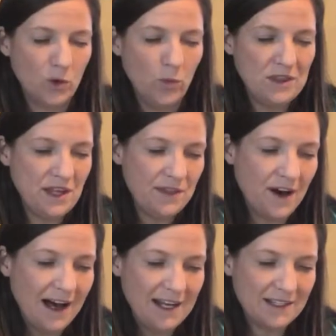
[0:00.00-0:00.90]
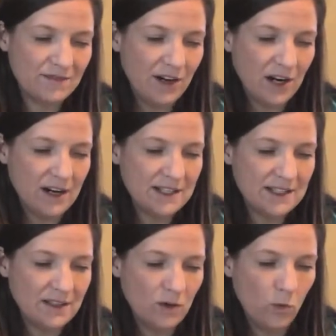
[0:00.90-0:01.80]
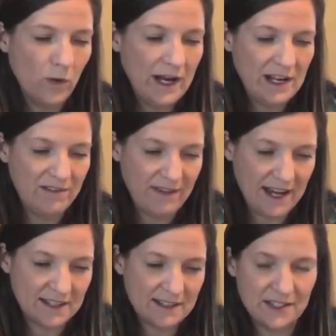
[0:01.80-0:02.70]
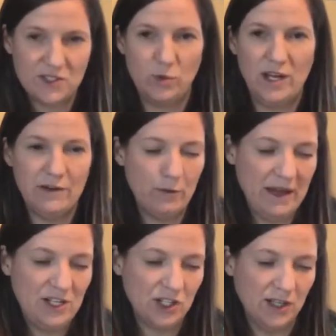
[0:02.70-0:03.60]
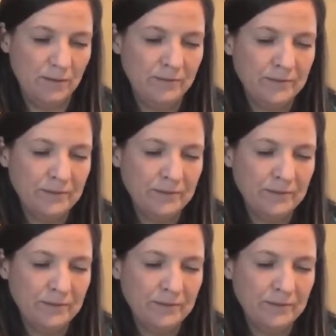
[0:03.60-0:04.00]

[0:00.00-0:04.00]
what they thought as far as what affects the swing of a pendulum.